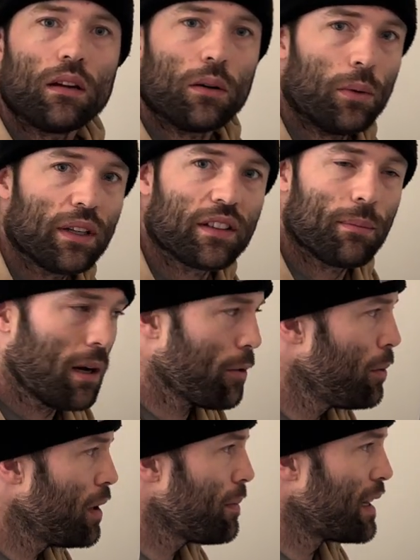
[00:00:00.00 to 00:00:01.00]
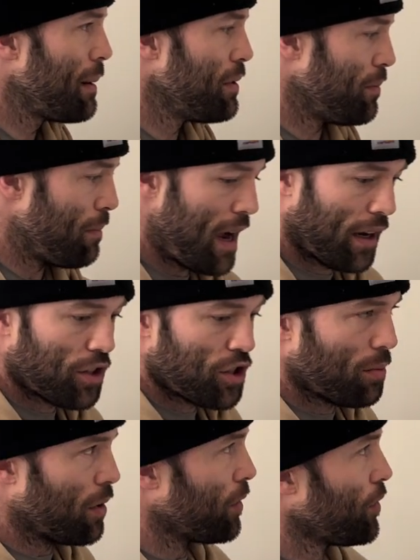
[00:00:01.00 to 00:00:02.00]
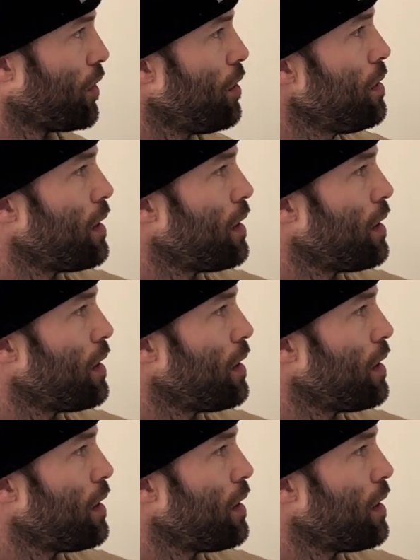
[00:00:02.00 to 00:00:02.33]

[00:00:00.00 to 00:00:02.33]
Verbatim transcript: What's up everyone? My name is Max Schmarzo.